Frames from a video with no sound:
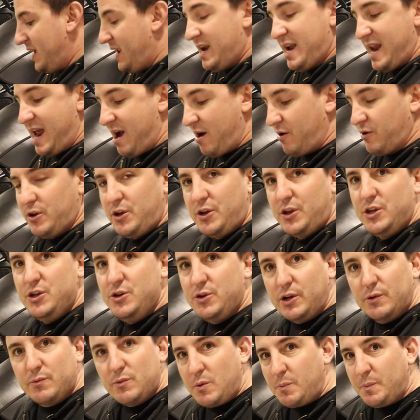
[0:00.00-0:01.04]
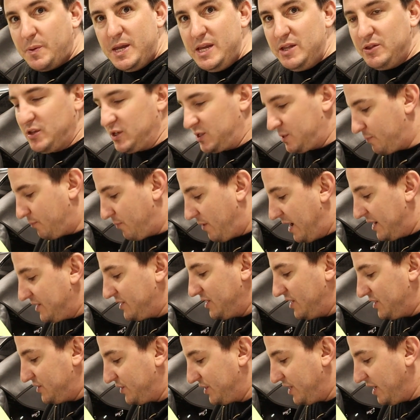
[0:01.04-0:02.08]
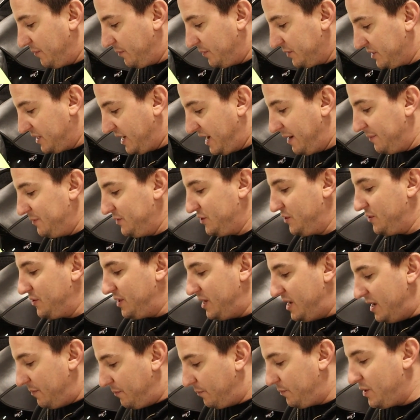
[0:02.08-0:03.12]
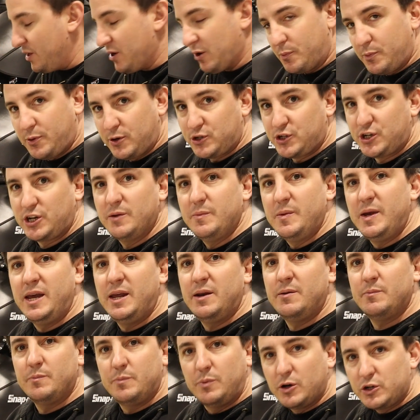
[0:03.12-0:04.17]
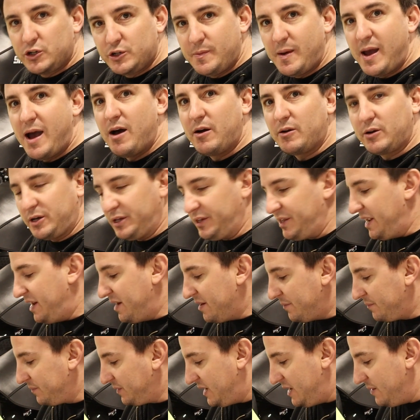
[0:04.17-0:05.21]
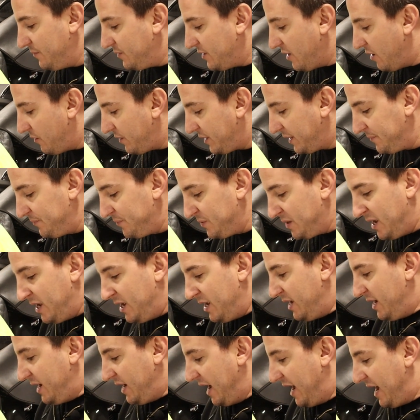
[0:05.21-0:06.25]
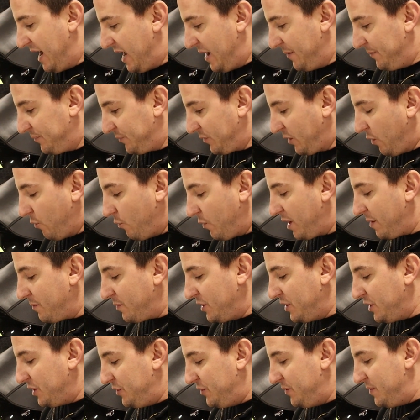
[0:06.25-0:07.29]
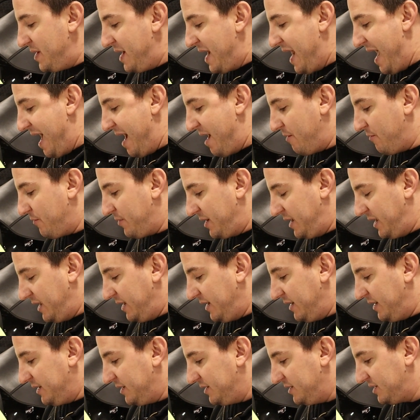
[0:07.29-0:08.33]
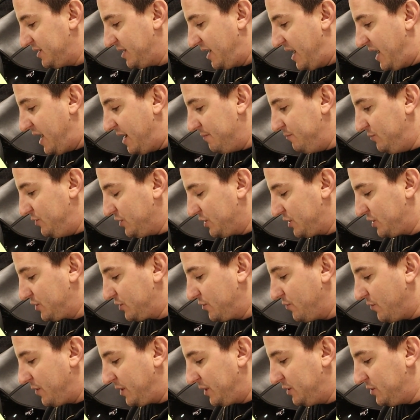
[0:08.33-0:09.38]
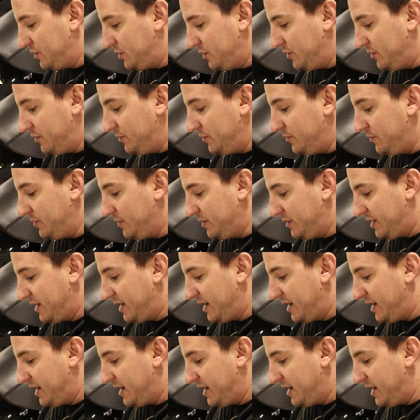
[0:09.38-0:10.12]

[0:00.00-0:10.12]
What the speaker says: Now, you can repeat this process a couple times. You can keep, pushing them in, push them out, clean them, keep going. What I'm gonna do now is I'm just going to